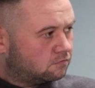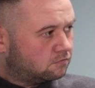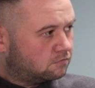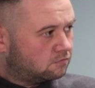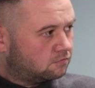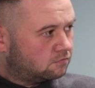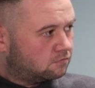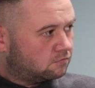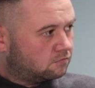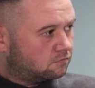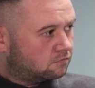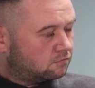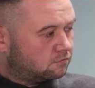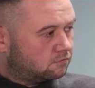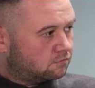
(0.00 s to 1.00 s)

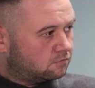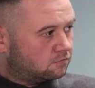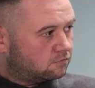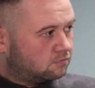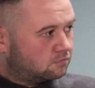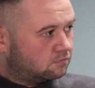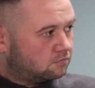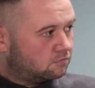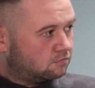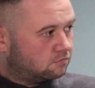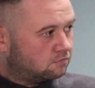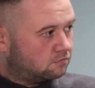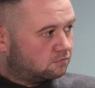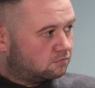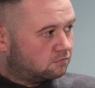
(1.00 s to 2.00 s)

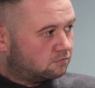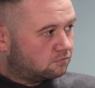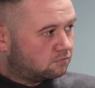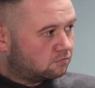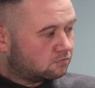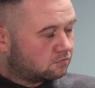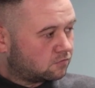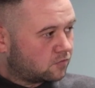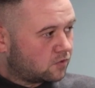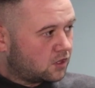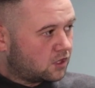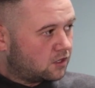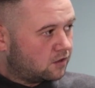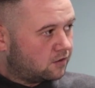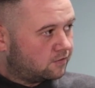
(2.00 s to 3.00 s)

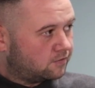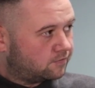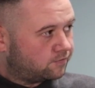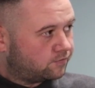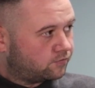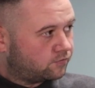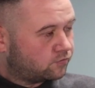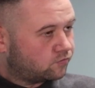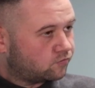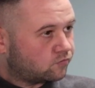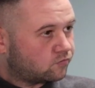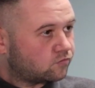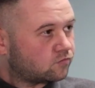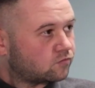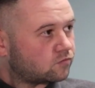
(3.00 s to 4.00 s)

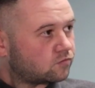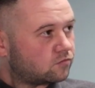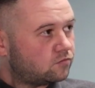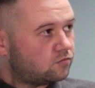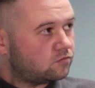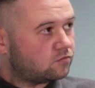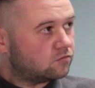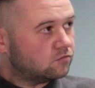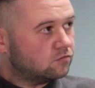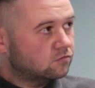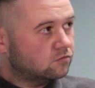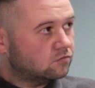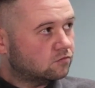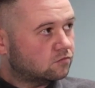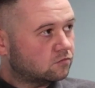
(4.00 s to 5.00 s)

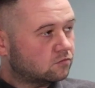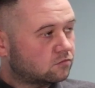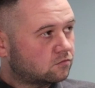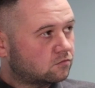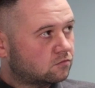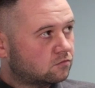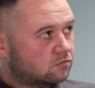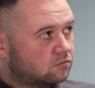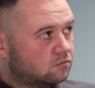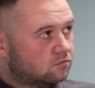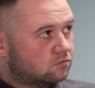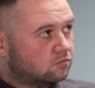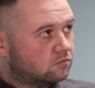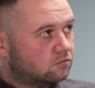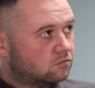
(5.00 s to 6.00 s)

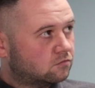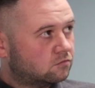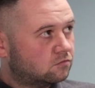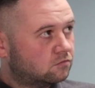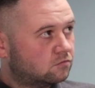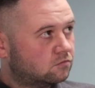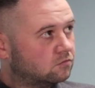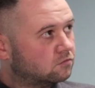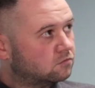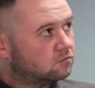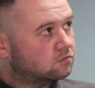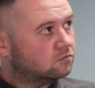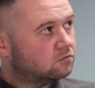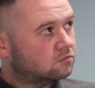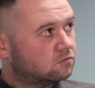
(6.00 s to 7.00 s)

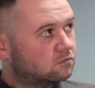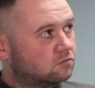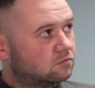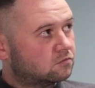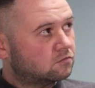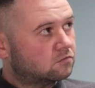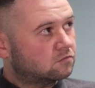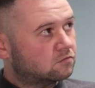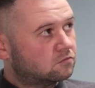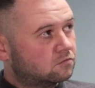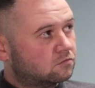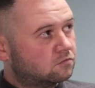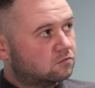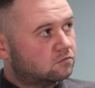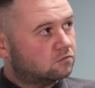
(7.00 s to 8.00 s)
(silent)